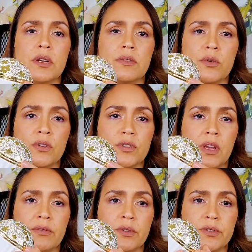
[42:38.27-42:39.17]
And of course, you
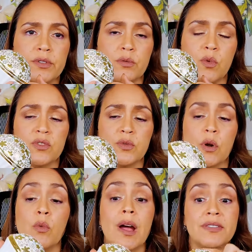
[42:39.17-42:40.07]
have your
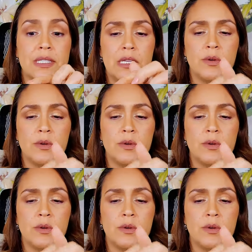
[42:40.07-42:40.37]
Swarovski